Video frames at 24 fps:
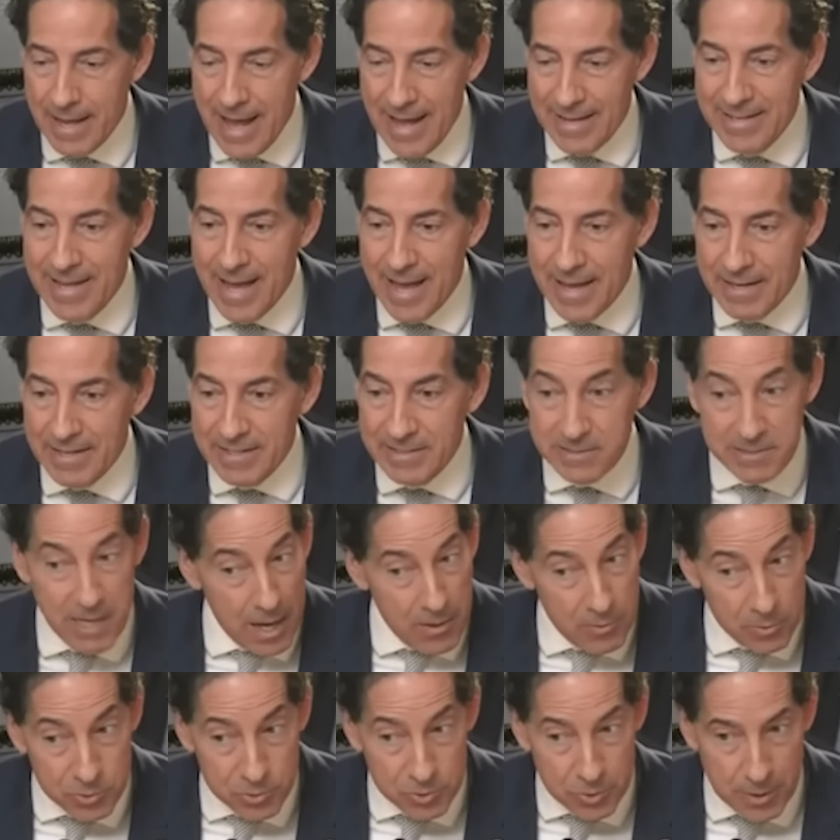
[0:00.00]
And yet
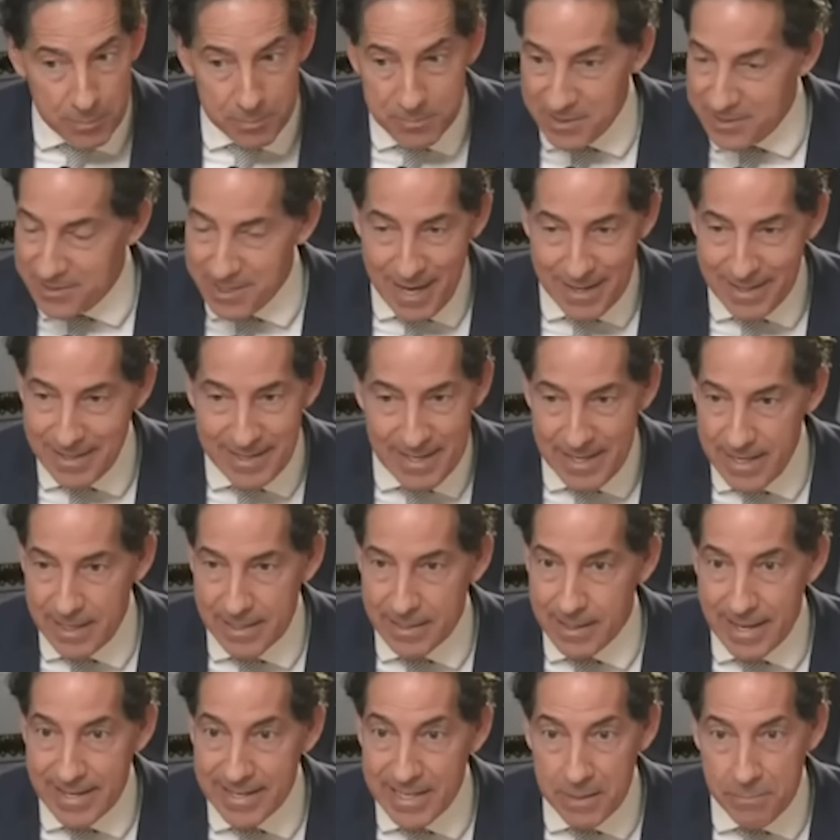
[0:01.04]
Donald Trump decided he
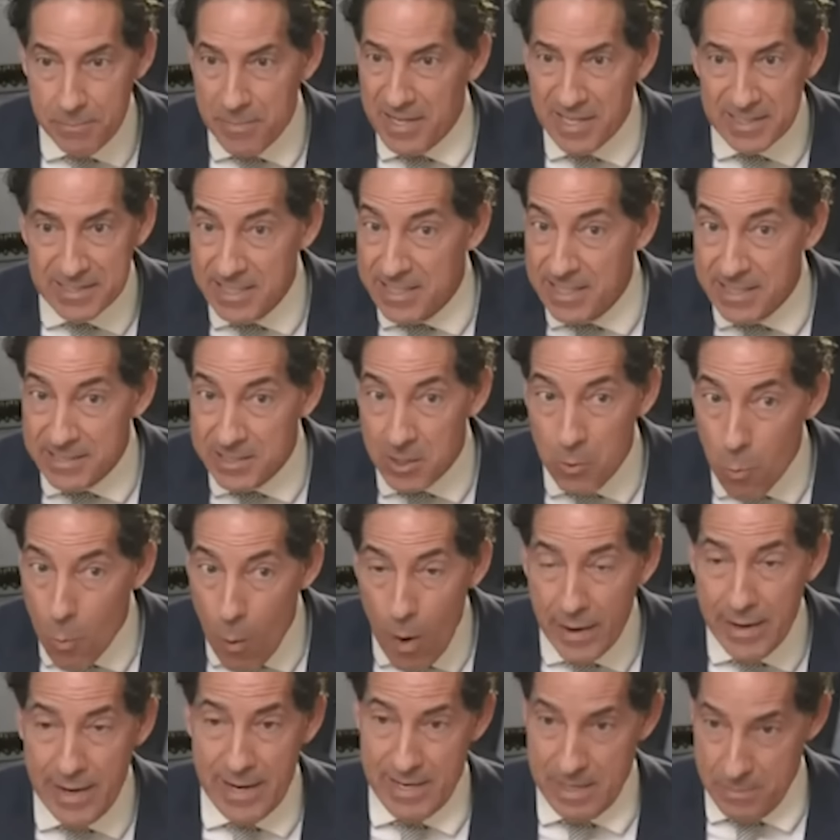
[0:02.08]
didn't like it because he doesn't
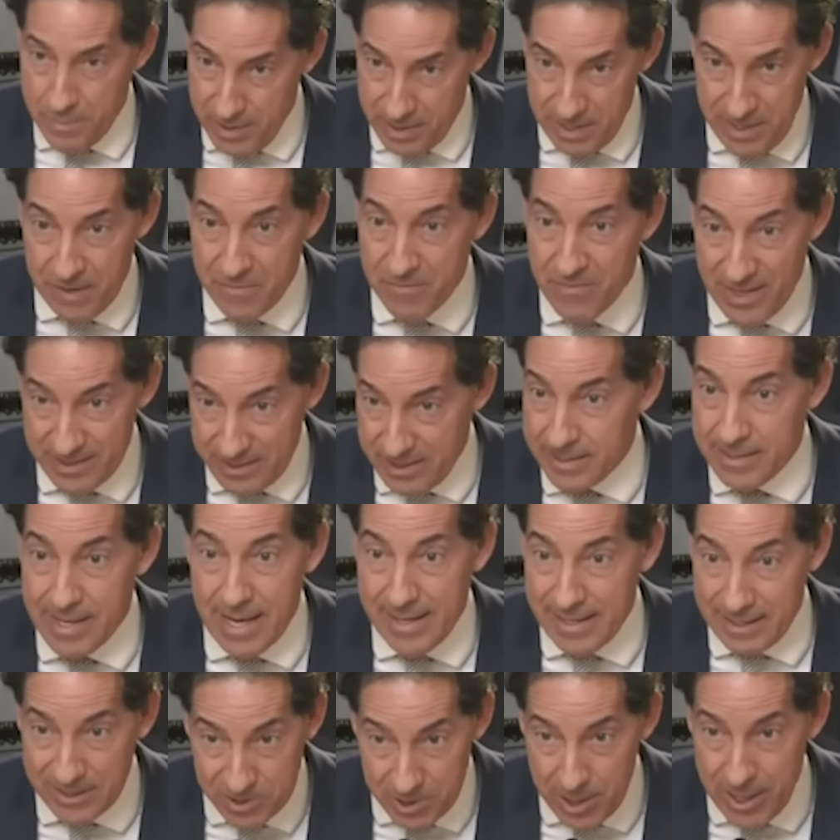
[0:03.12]
want anybody
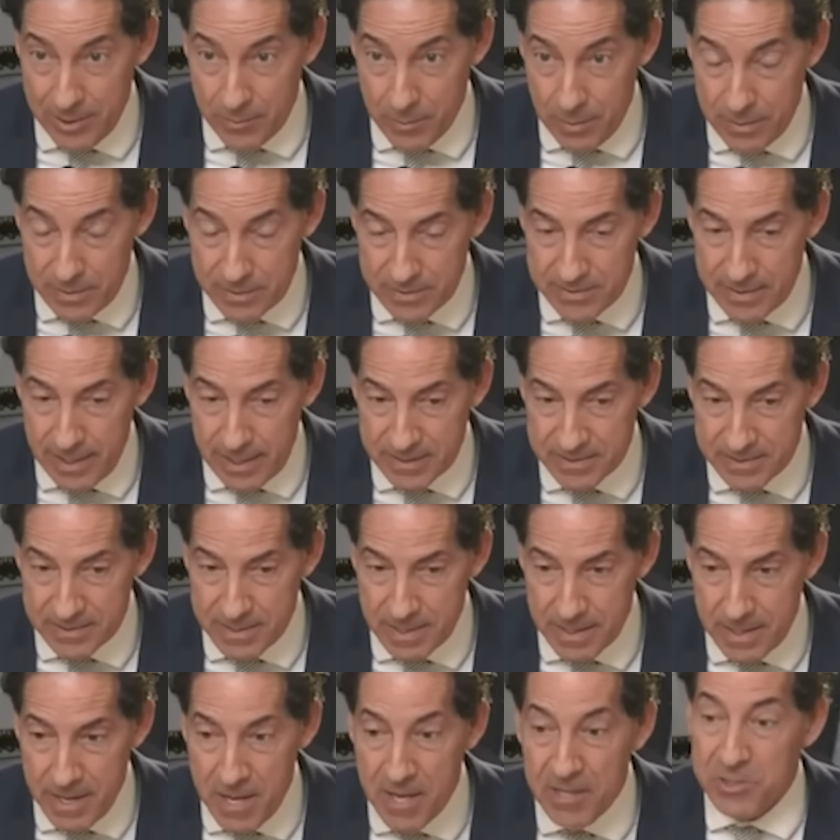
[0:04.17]
investigating January the
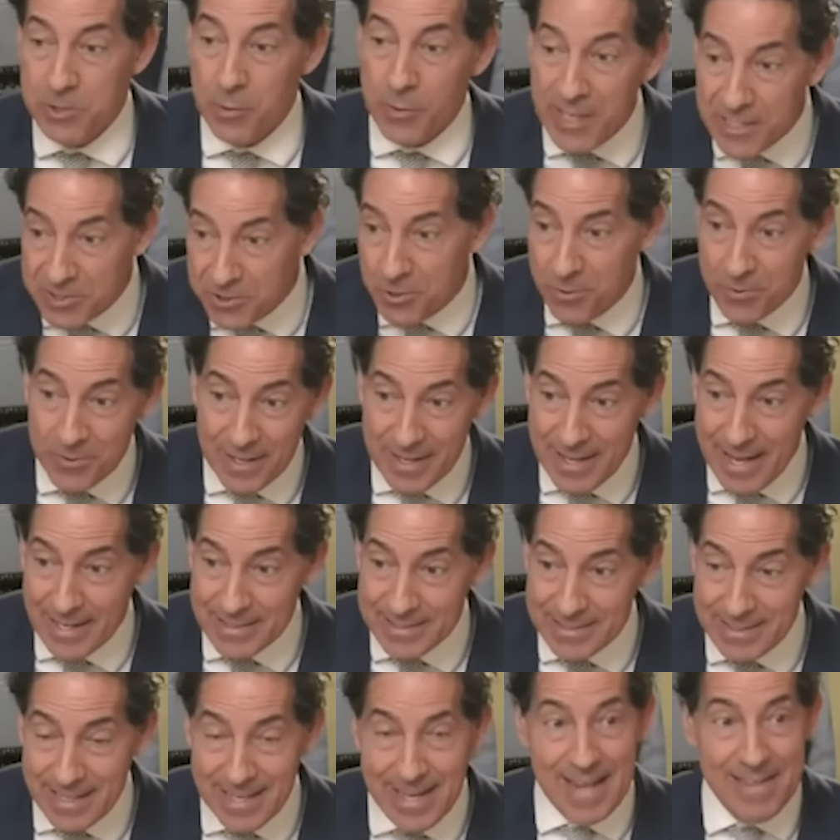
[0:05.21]
6th. So he turned
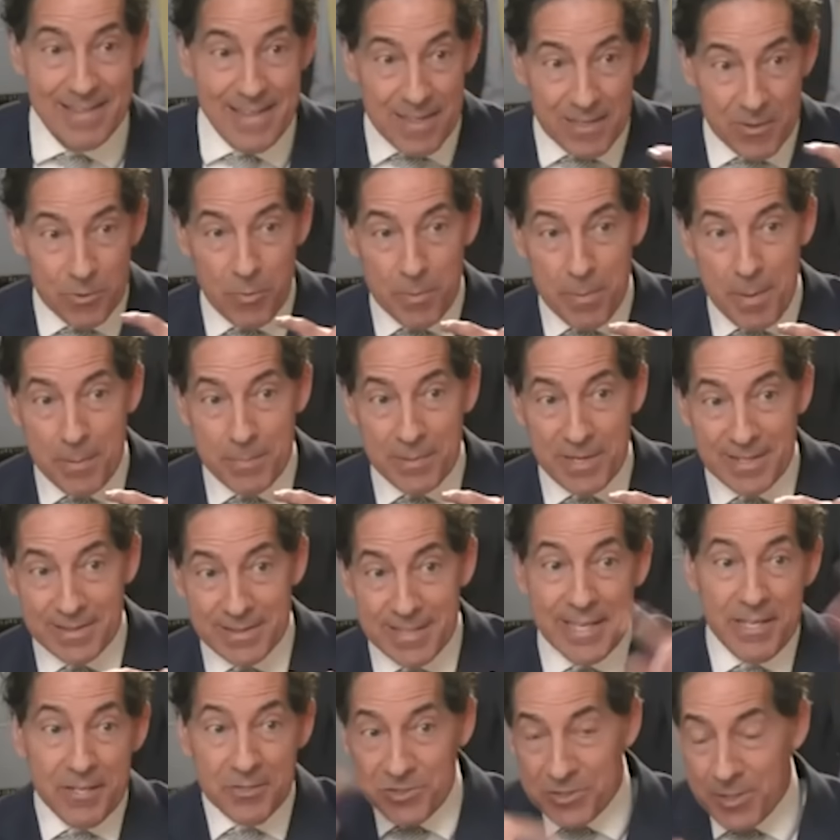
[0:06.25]
against it, and then the Republican
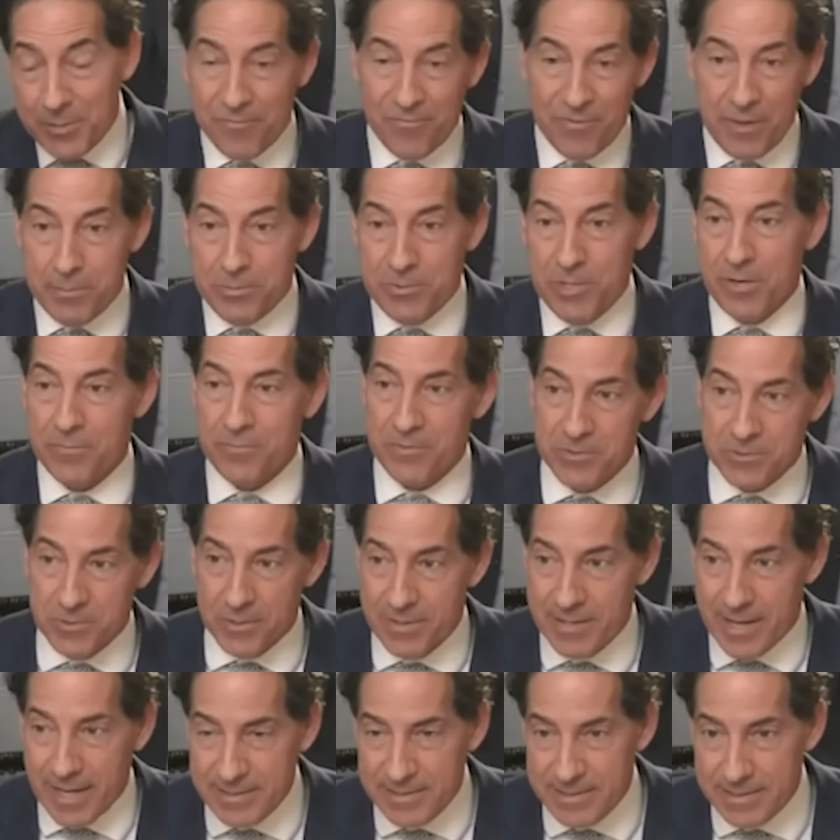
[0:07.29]
leadership flipped over and
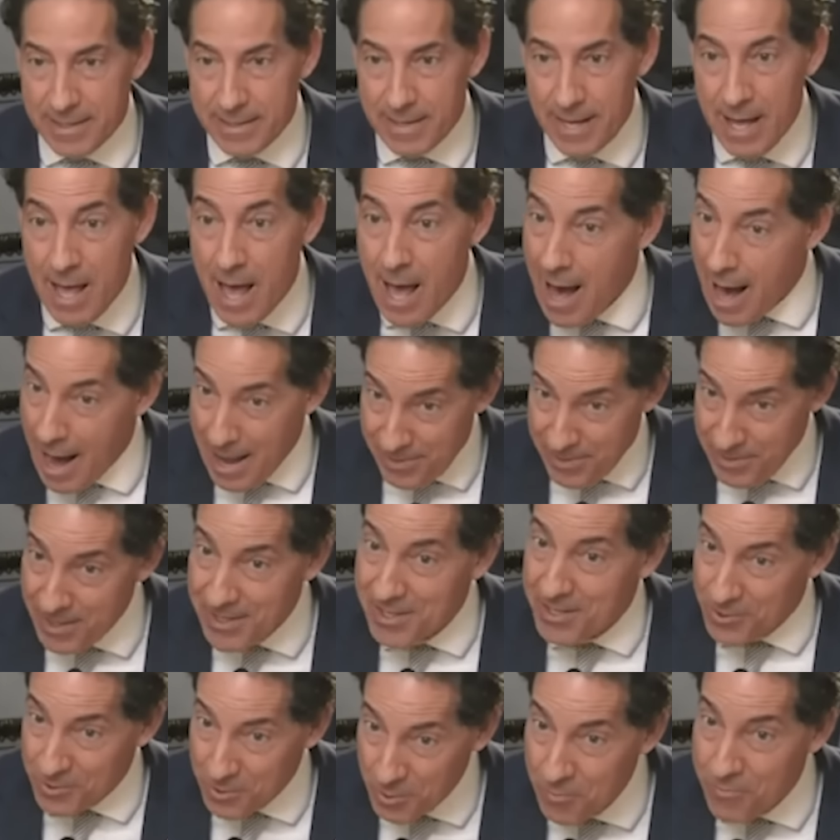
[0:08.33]
turned against it. I
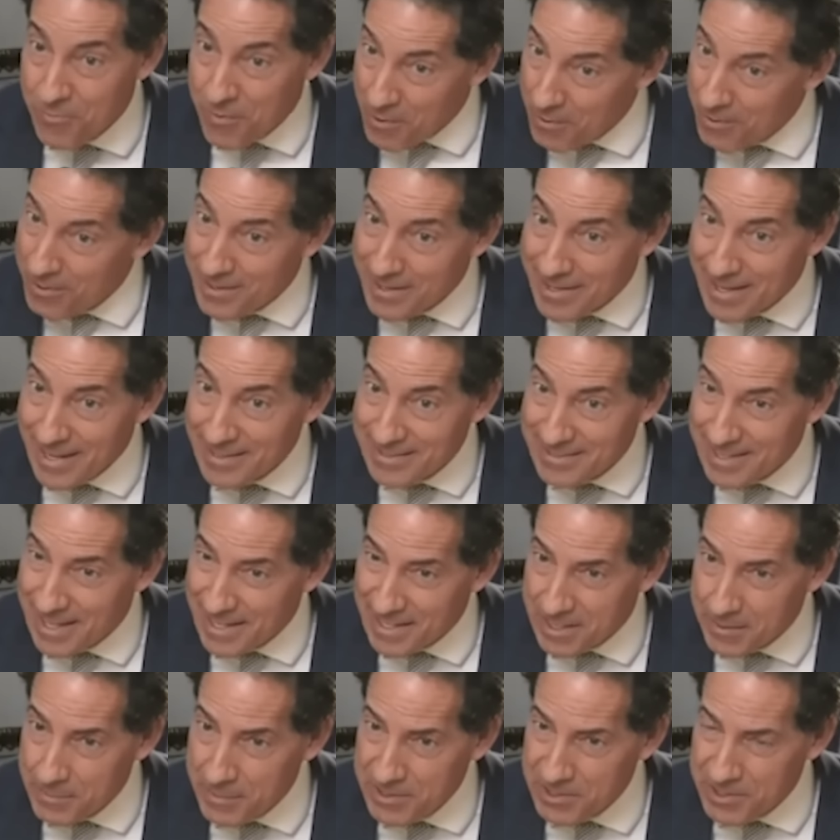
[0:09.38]
think you voted against
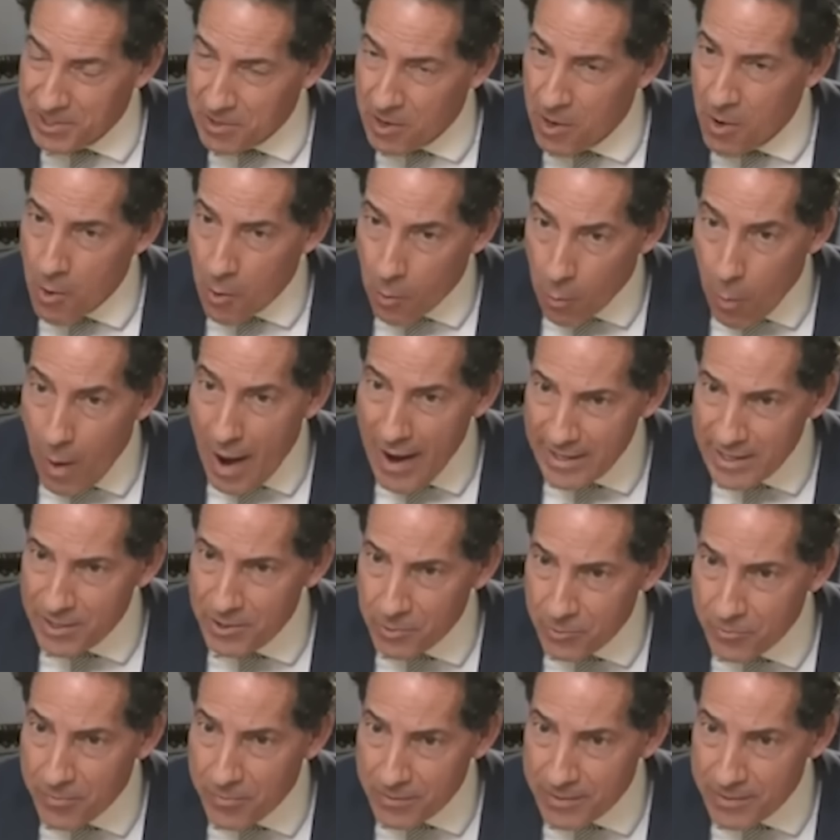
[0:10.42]
that commission. Why
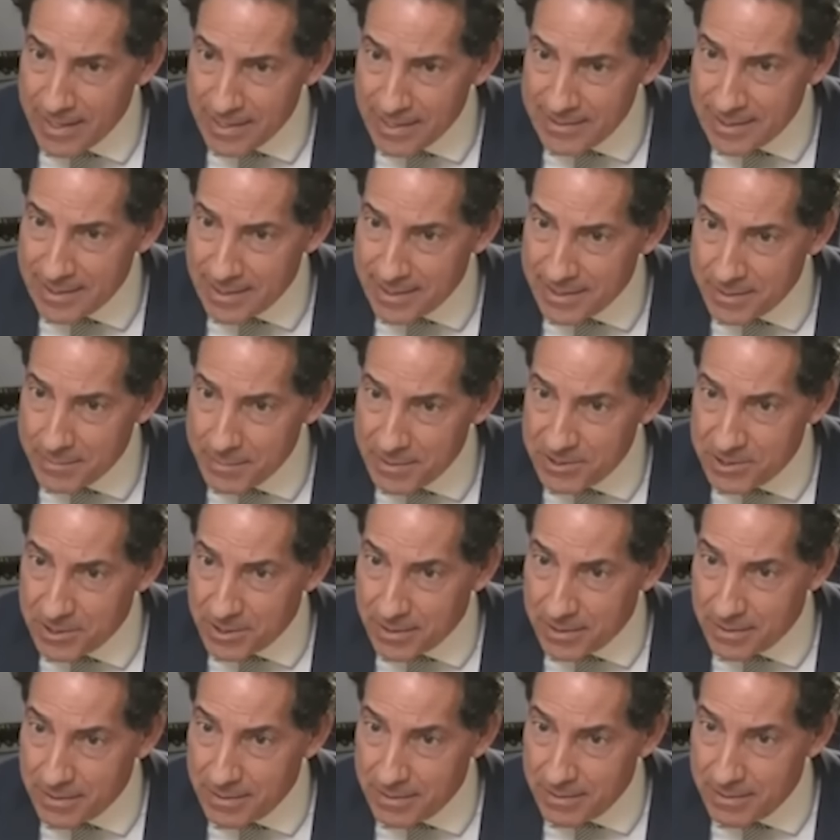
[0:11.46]
did you vote against that
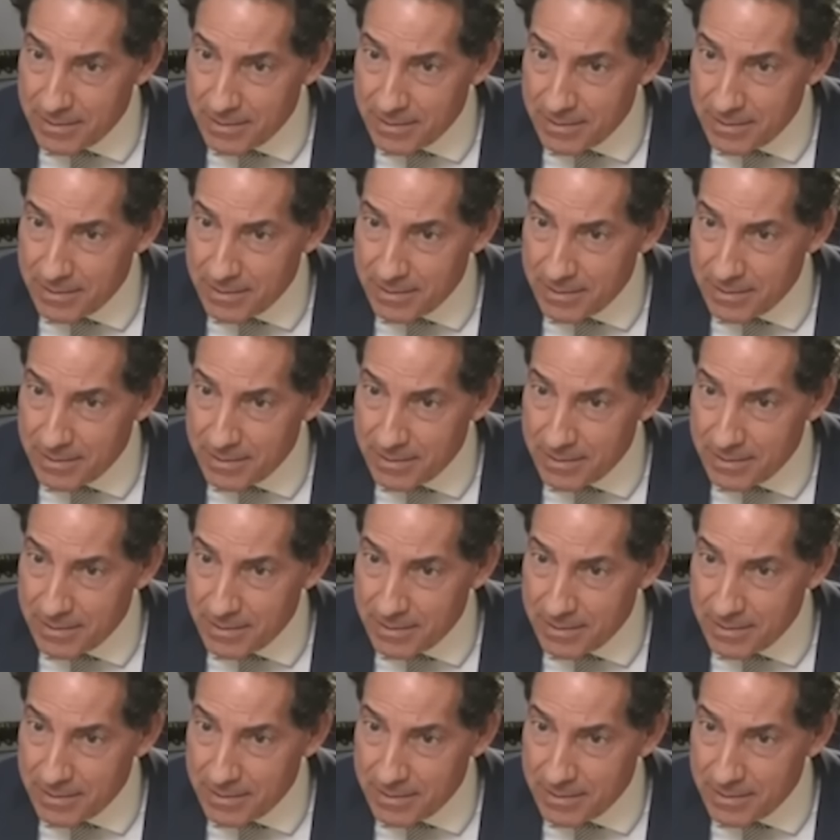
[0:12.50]
commission?